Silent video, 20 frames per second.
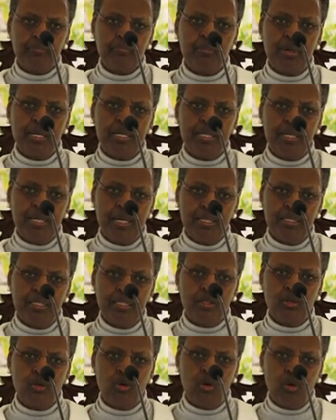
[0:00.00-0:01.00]
by Land
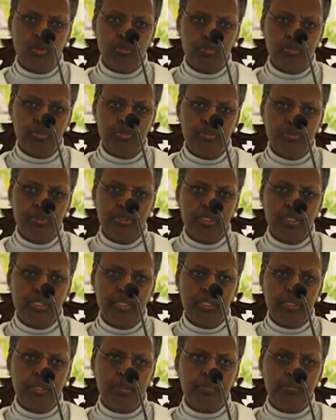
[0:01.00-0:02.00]
Corp
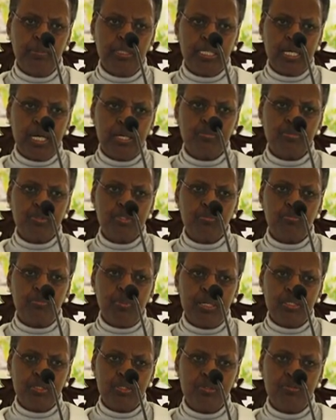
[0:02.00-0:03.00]
becomes
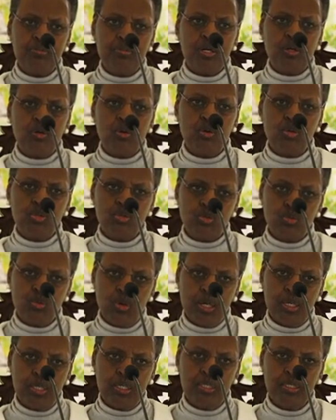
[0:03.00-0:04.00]
part of the
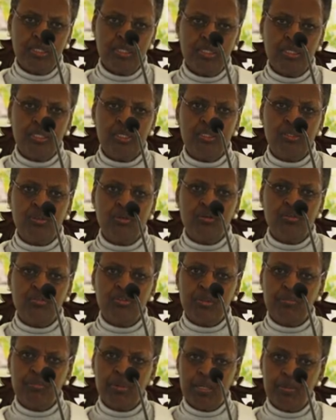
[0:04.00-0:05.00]
coursework of
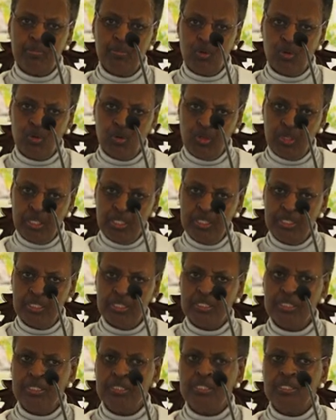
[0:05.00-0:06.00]
the Bible
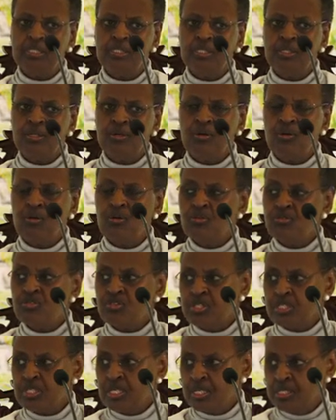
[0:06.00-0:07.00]
College of
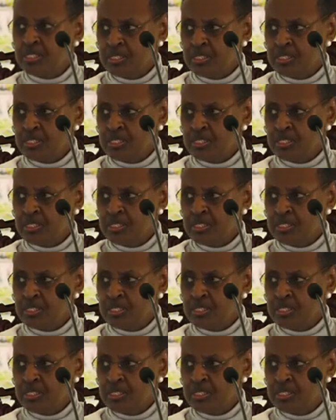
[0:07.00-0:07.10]
CN.